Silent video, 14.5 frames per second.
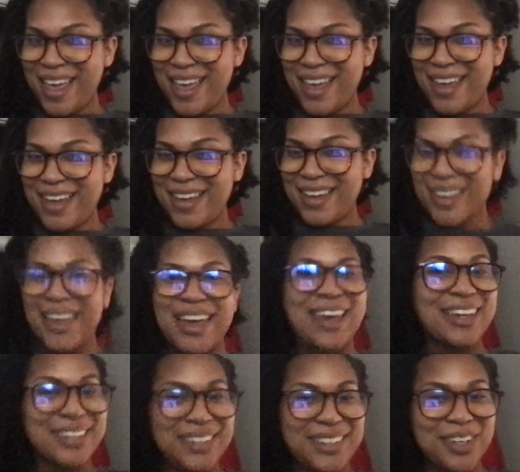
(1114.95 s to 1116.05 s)
hey,
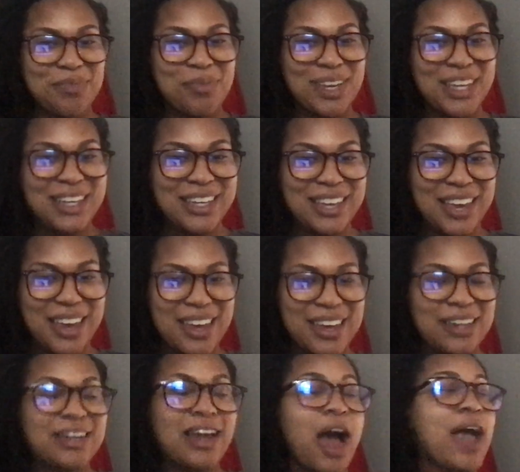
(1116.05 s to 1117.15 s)
editing me
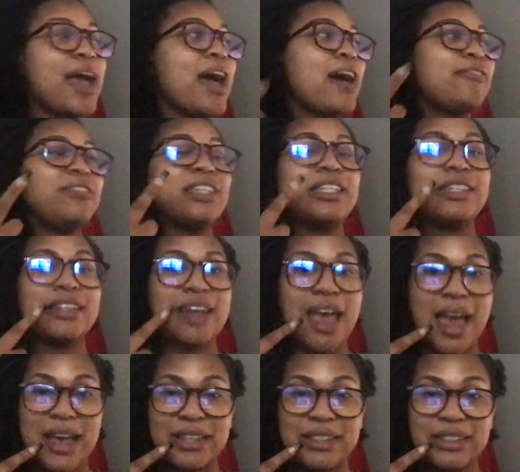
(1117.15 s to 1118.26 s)
again. I have the
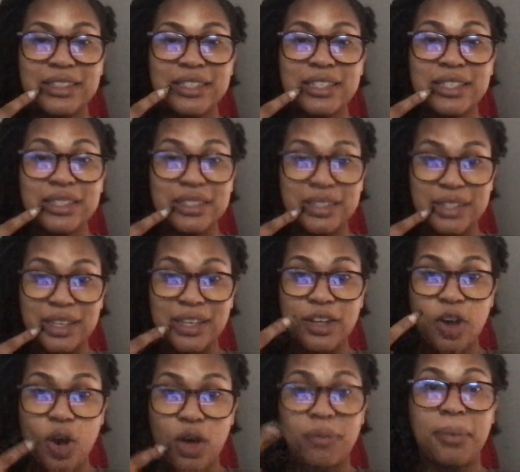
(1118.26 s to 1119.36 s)
nastiest zit
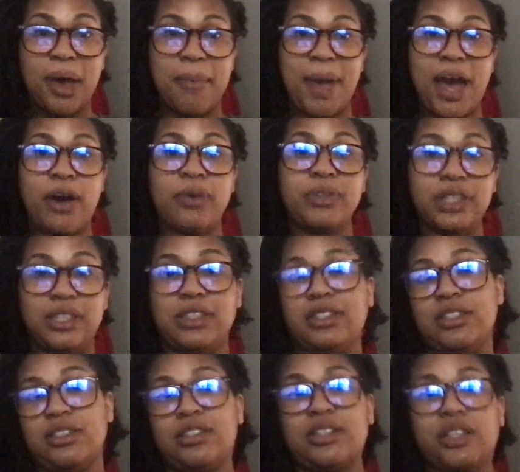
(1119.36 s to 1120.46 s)
on my mouth in
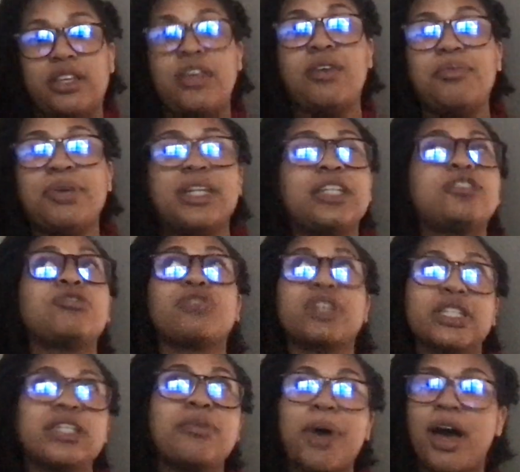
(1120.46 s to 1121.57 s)
this clip, and it's
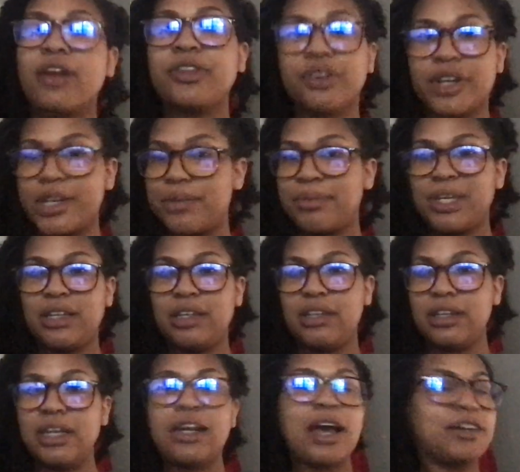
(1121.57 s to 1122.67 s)
really bothering me,
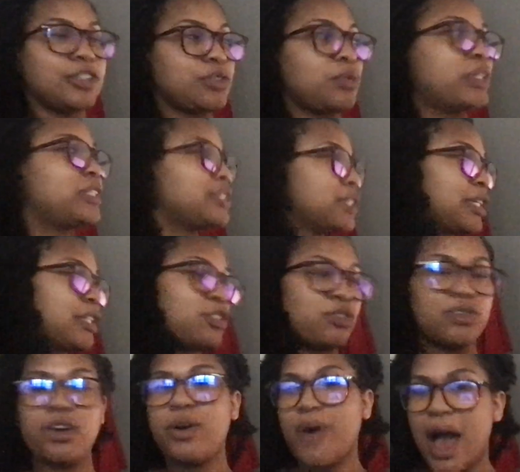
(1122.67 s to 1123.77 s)
and I just wanted to let you
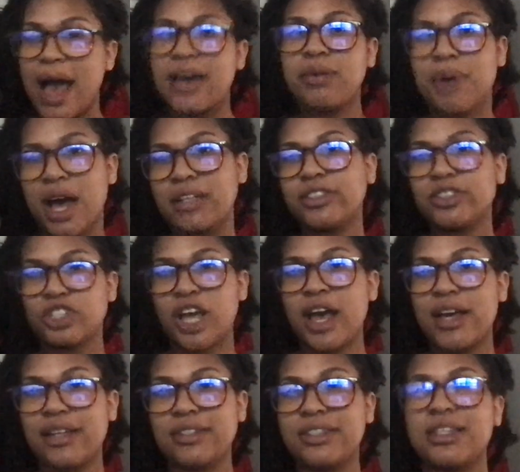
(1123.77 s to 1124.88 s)
know I
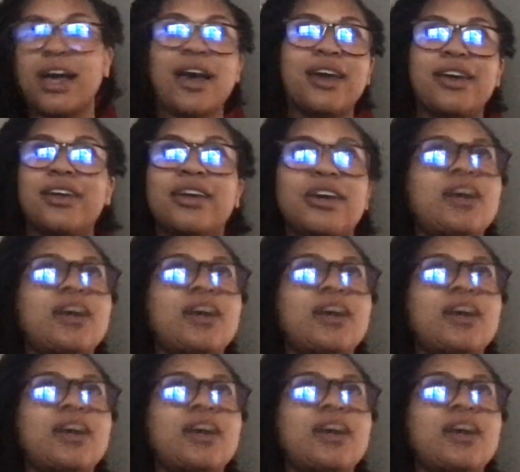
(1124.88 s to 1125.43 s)
apologize. Like,